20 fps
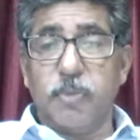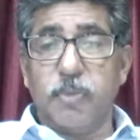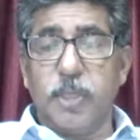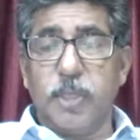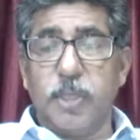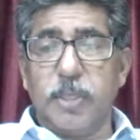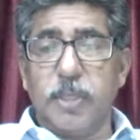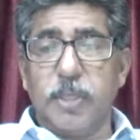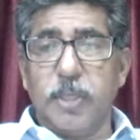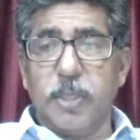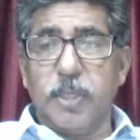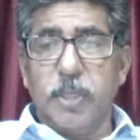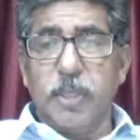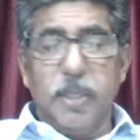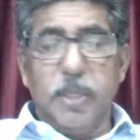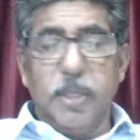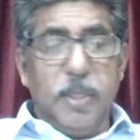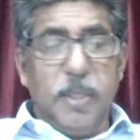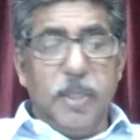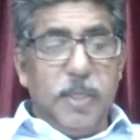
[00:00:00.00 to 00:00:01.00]
with,
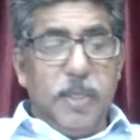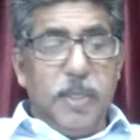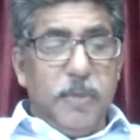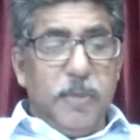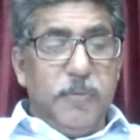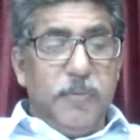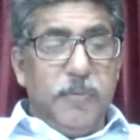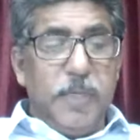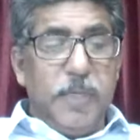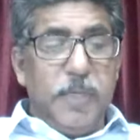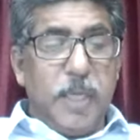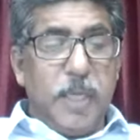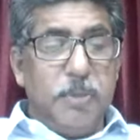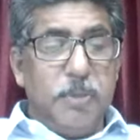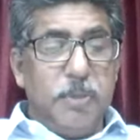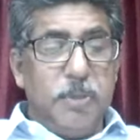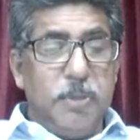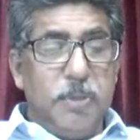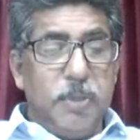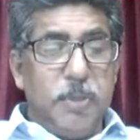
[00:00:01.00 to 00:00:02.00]
we
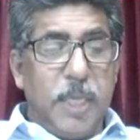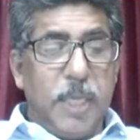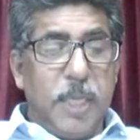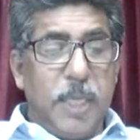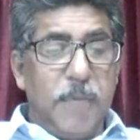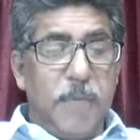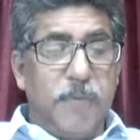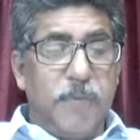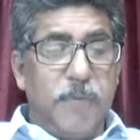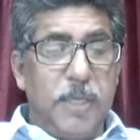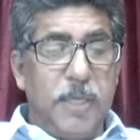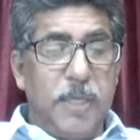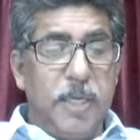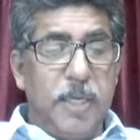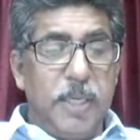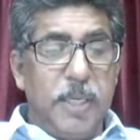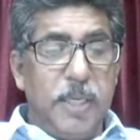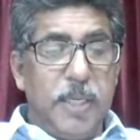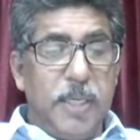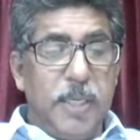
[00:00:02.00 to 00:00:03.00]
have to
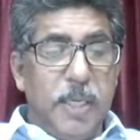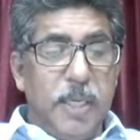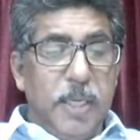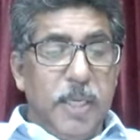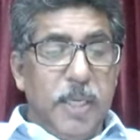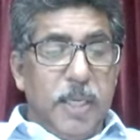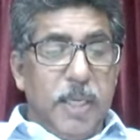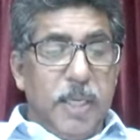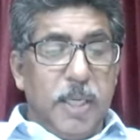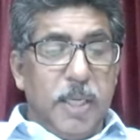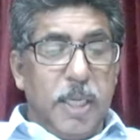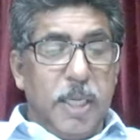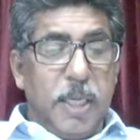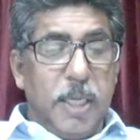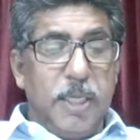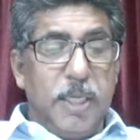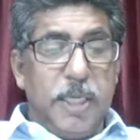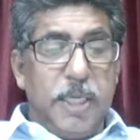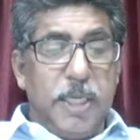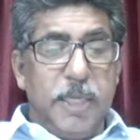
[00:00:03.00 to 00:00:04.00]
finally
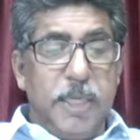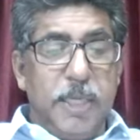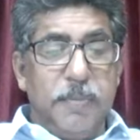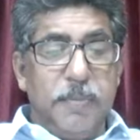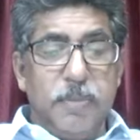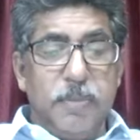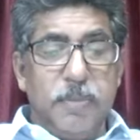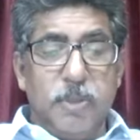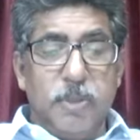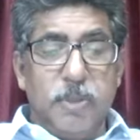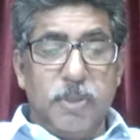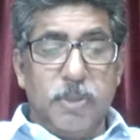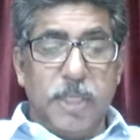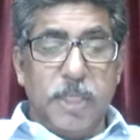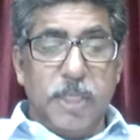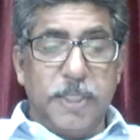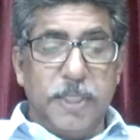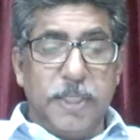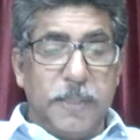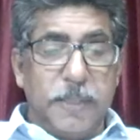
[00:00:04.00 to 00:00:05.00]
handing him to
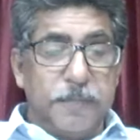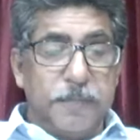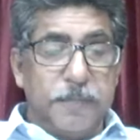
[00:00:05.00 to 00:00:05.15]
Satan.